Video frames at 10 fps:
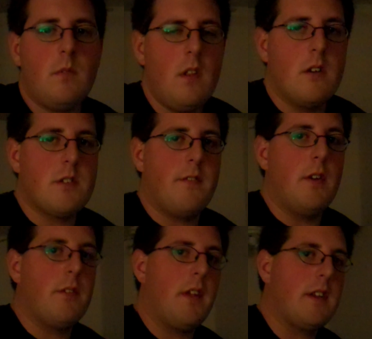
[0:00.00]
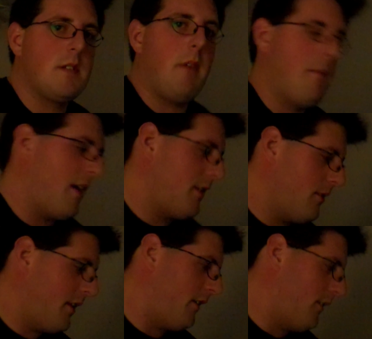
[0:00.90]
there's a few things in my menu
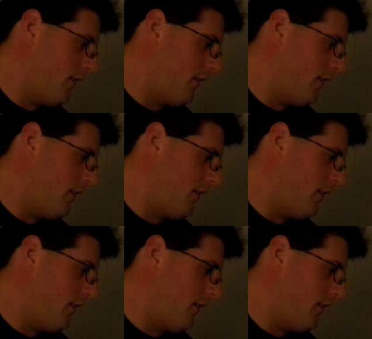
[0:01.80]
that